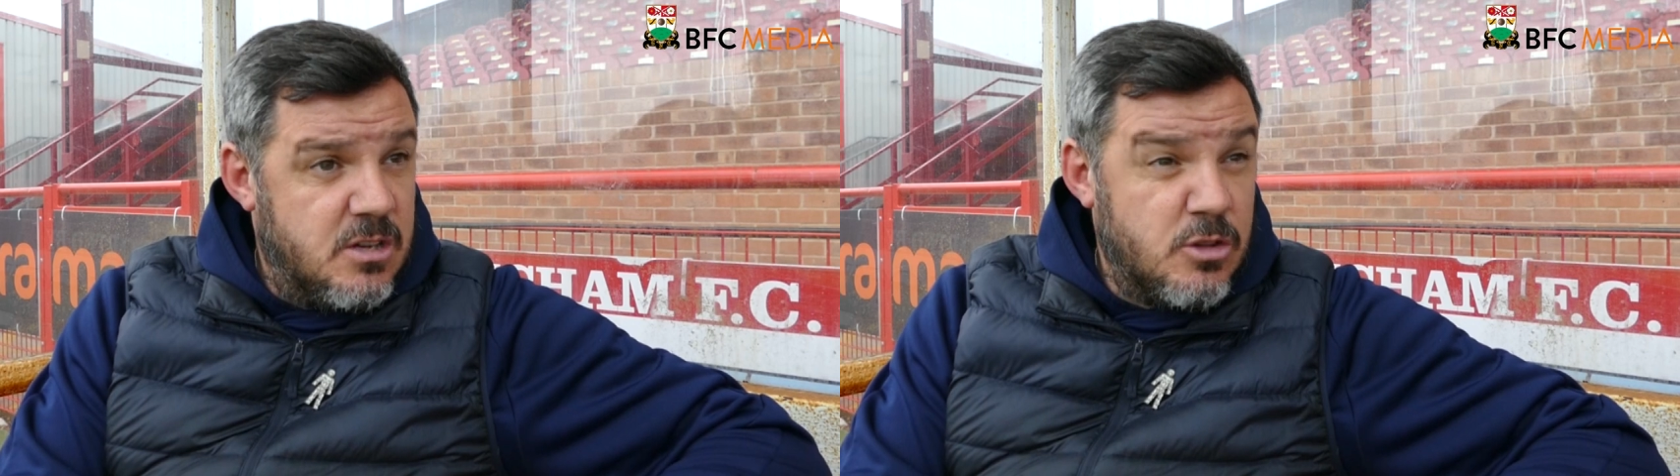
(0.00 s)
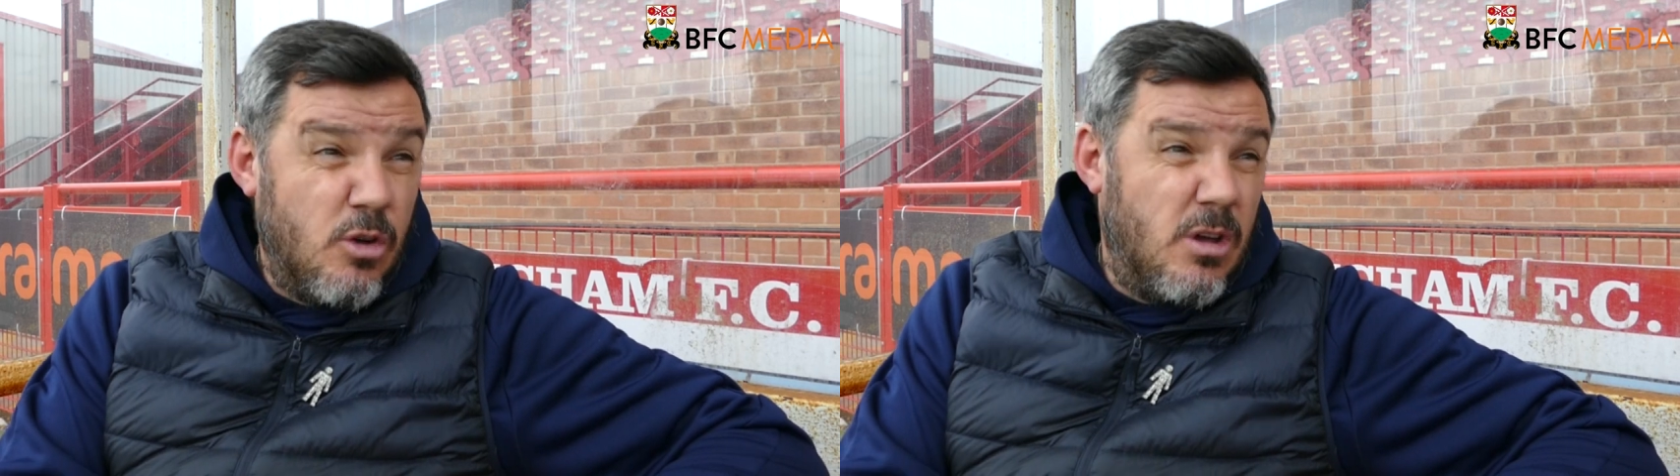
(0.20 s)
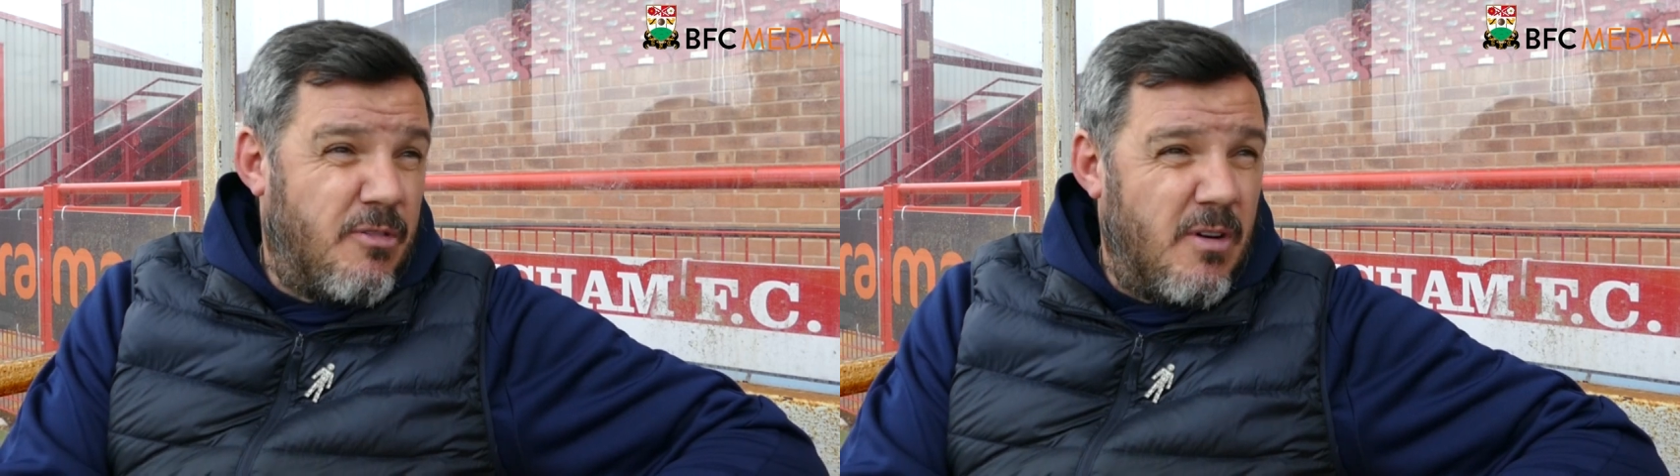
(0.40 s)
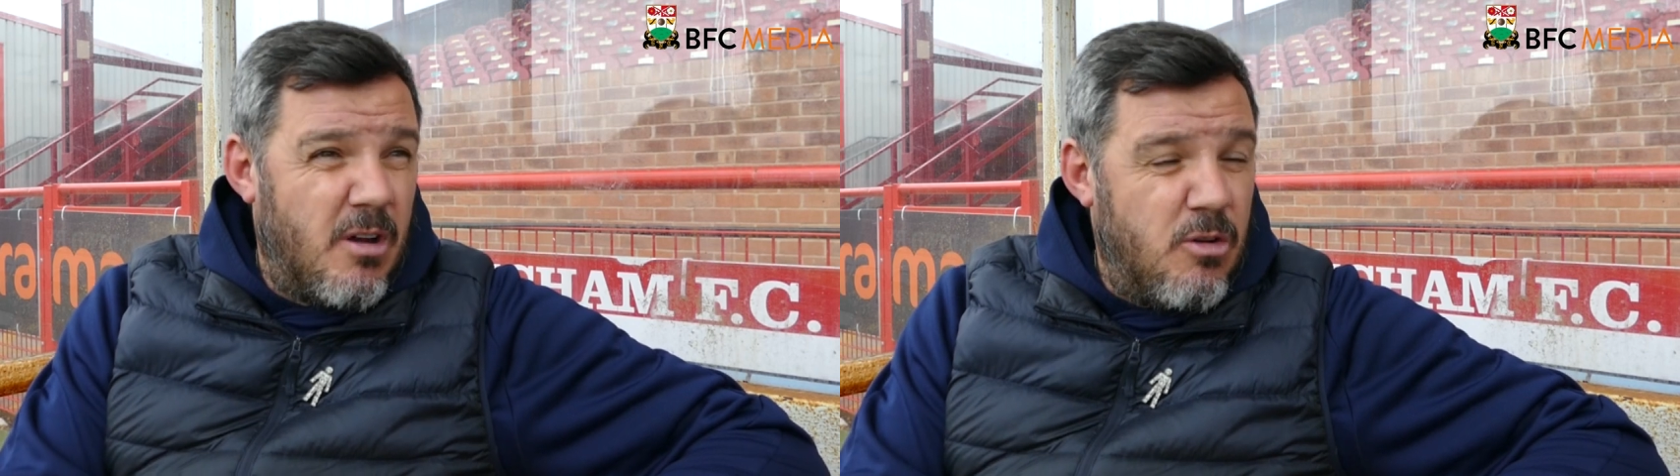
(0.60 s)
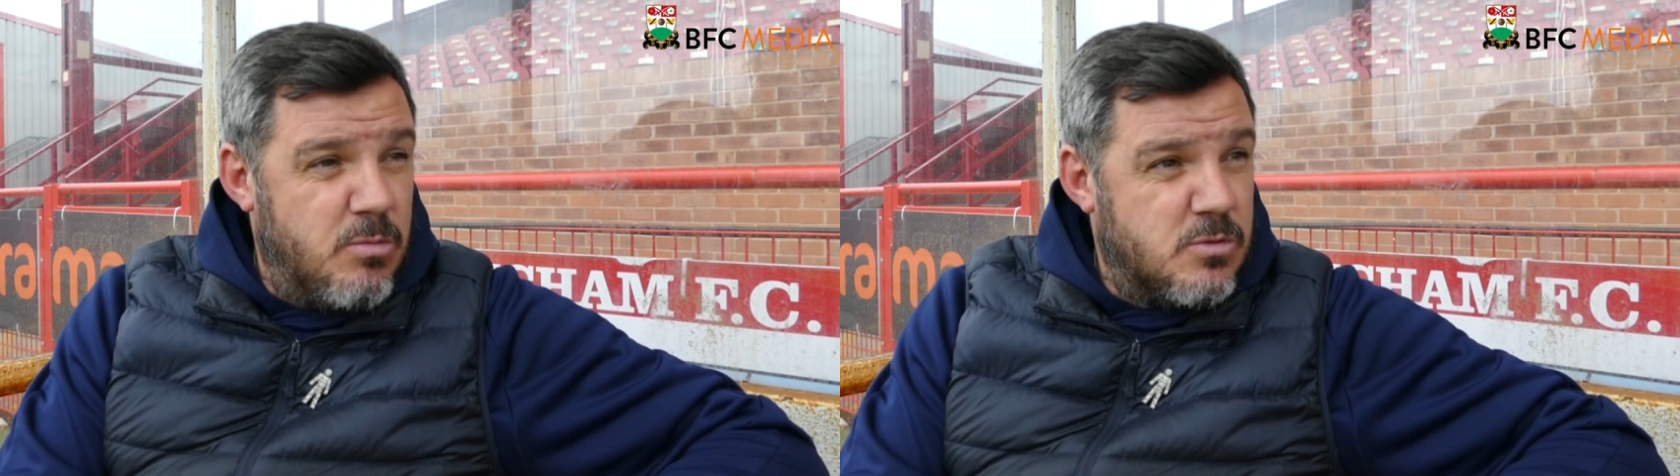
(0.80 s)
I'm delighted for our
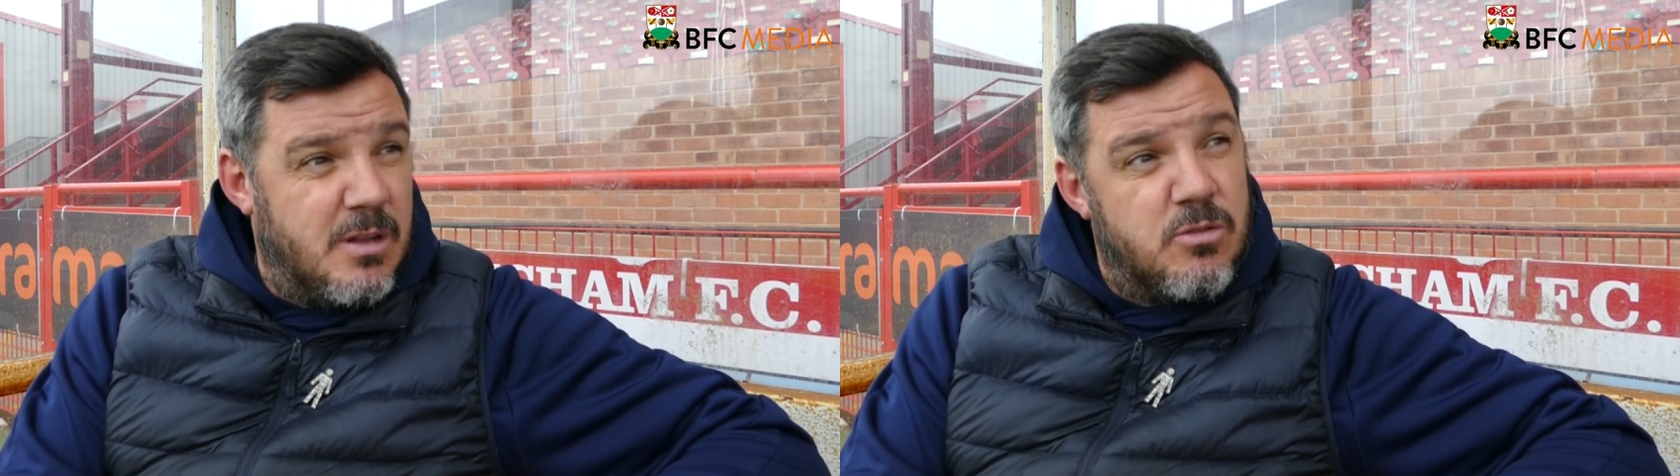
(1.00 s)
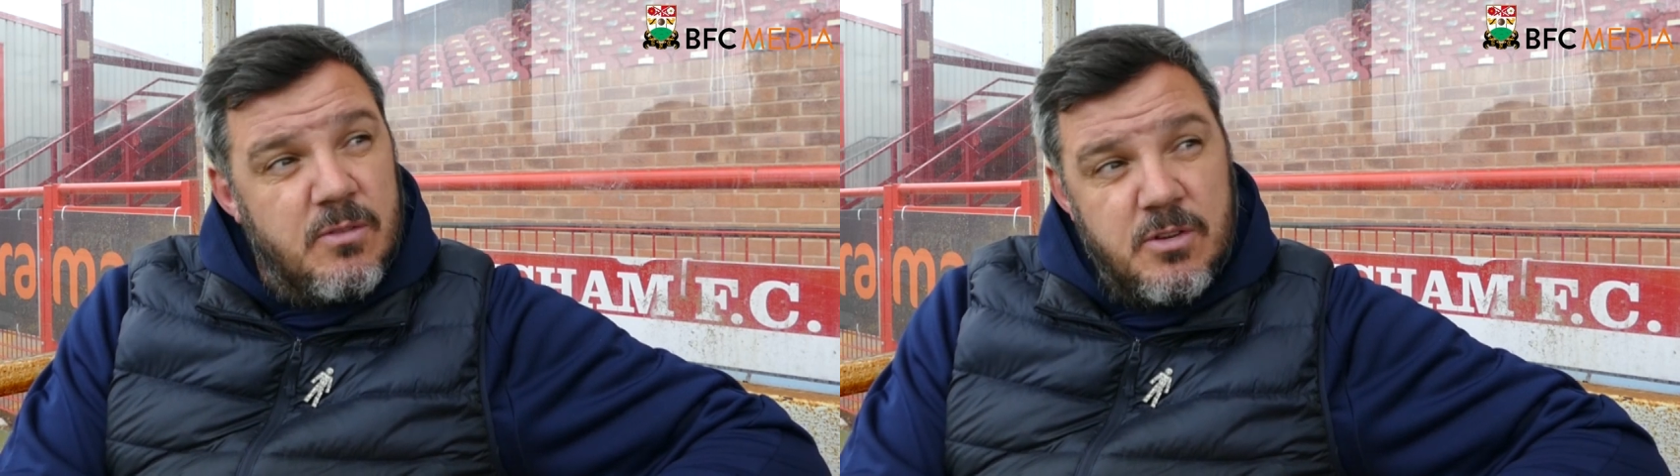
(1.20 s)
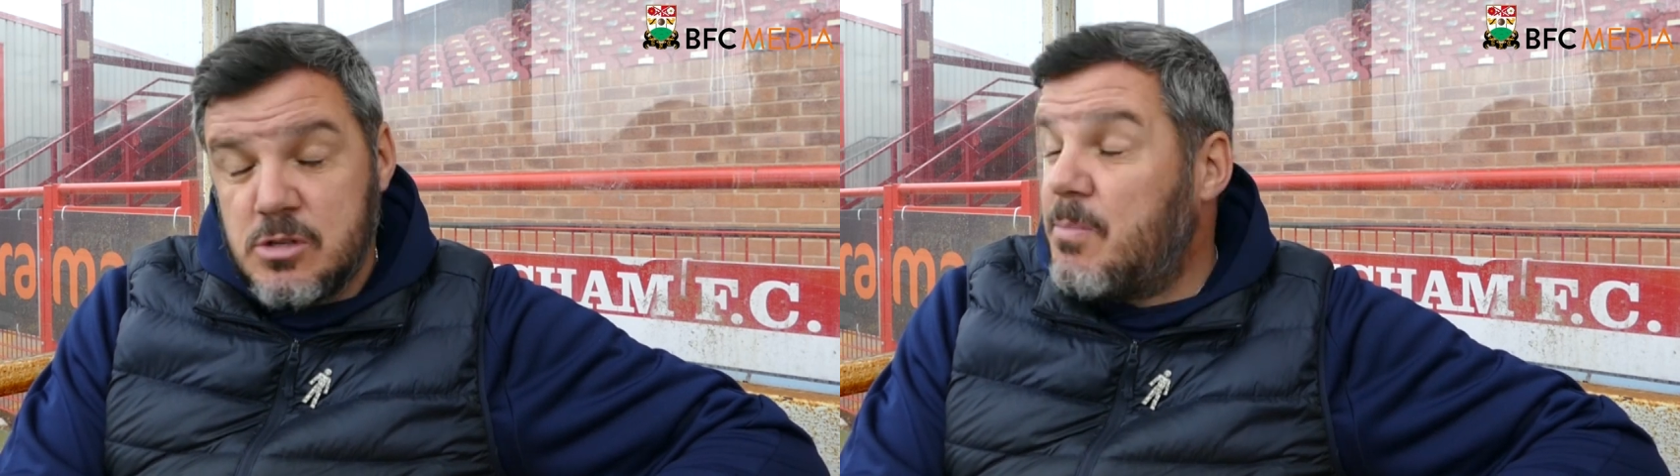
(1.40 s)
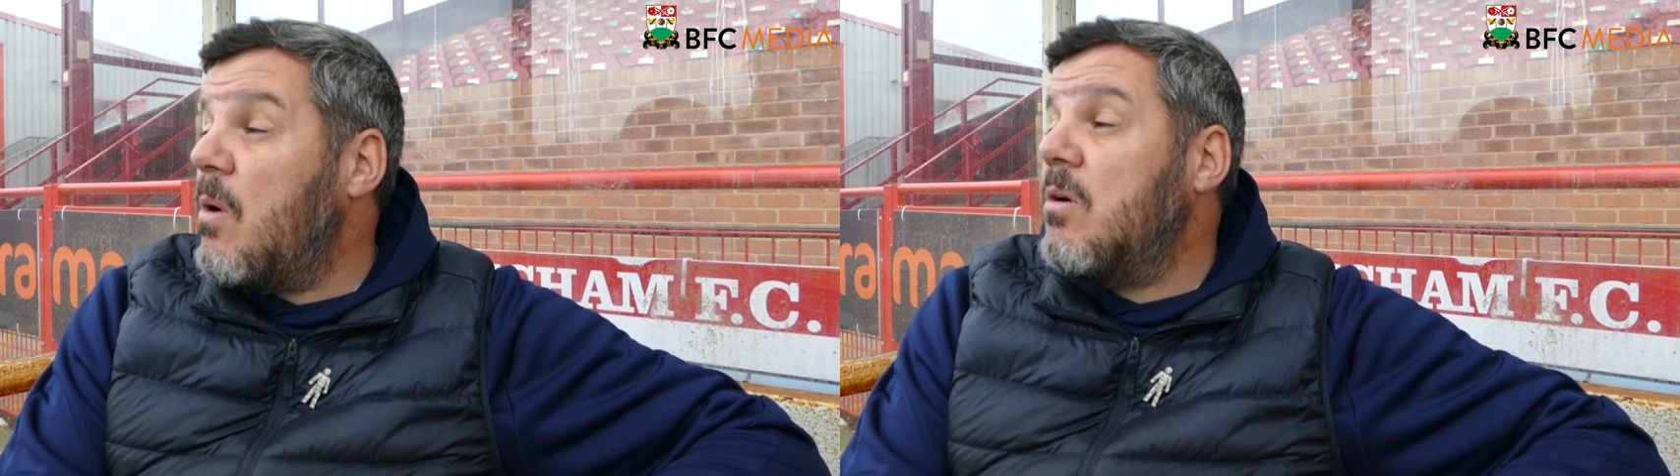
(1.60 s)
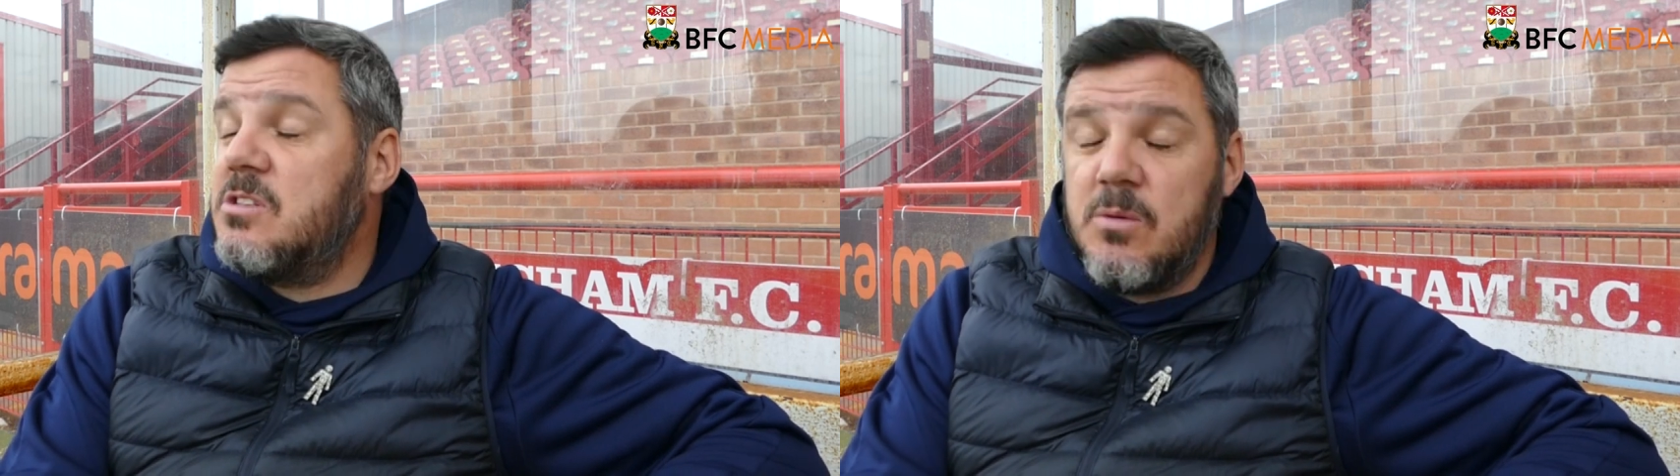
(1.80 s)
club as well. I'm delighted for our supporters.